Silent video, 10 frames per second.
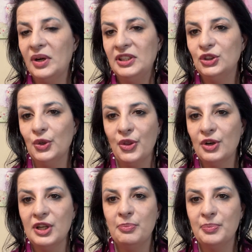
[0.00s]
to
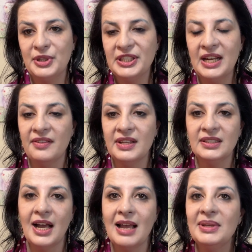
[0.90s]
30% of the
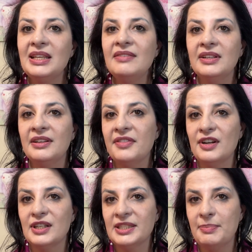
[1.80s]
time, even if
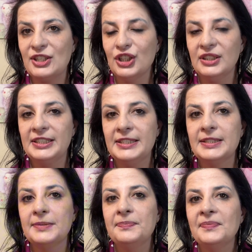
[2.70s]
they're a
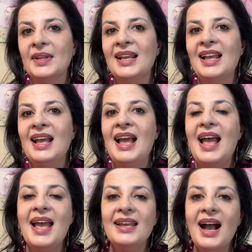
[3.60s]
specialist.
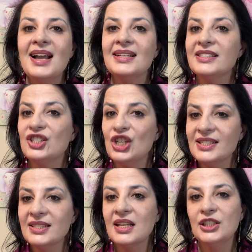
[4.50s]
AI is
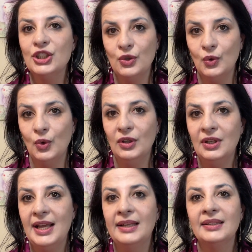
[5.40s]
just a tool,
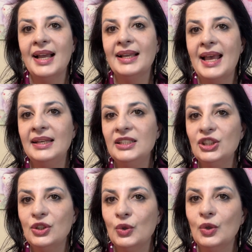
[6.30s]
and like any
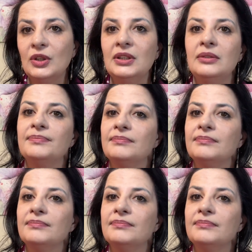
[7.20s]
tool,